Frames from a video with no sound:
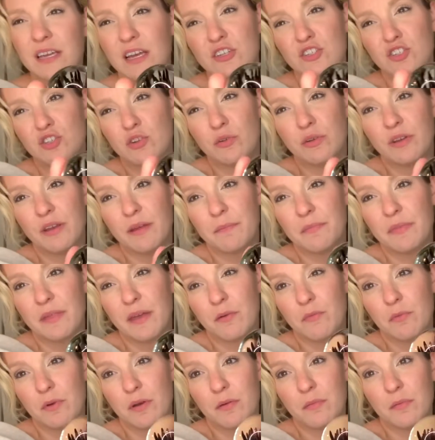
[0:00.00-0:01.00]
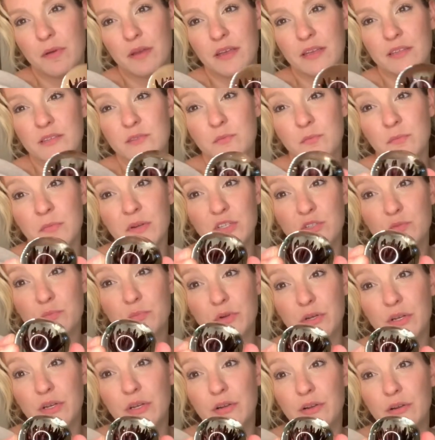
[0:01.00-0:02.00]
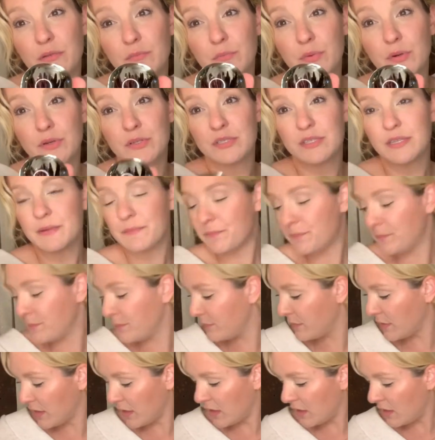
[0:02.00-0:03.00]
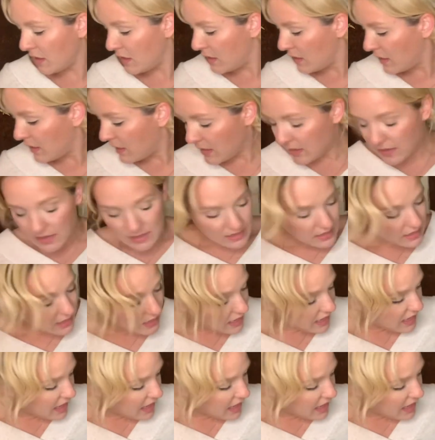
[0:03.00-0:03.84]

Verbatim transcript: up that well, but it's much prettier in person. And